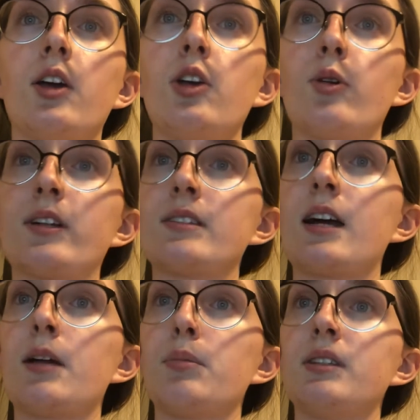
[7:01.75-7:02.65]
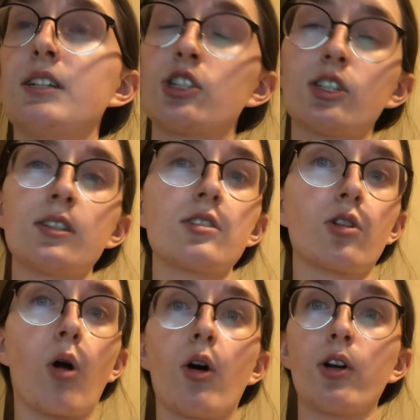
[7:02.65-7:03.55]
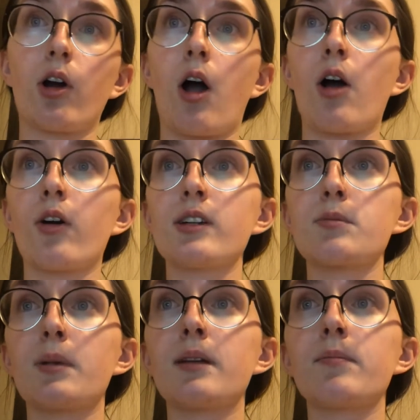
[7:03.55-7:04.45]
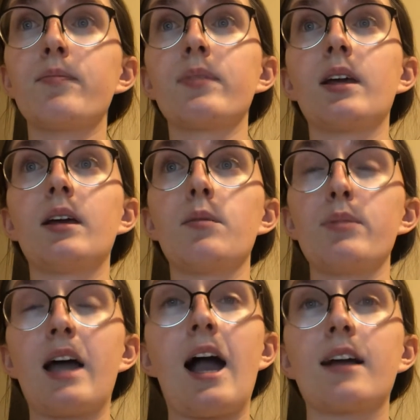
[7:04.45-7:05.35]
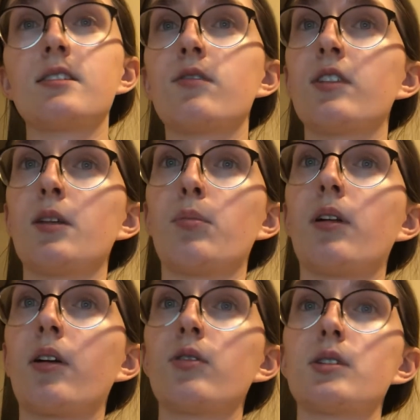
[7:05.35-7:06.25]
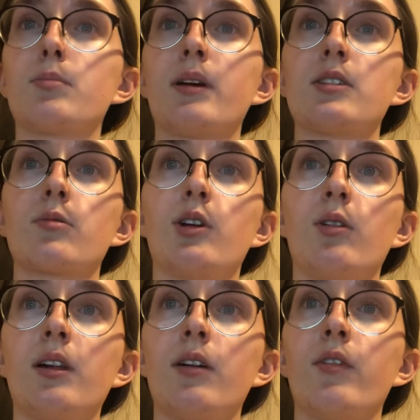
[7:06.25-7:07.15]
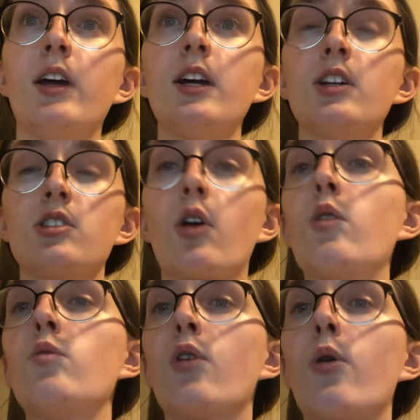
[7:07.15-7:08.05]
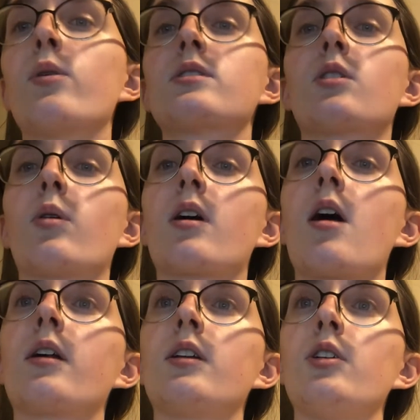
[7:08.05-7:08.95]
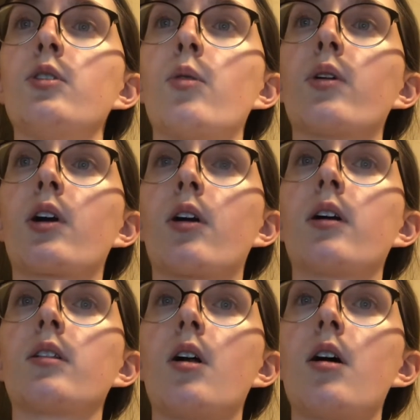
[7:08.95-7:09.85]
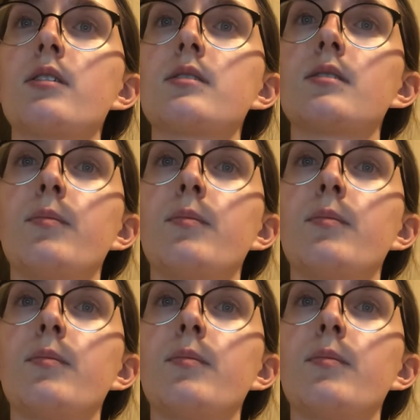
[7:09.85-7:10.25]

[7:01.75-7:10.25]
You can sign petitions or call your congressman. Be active in the political space where you live so you know what's going on and you know the current laws.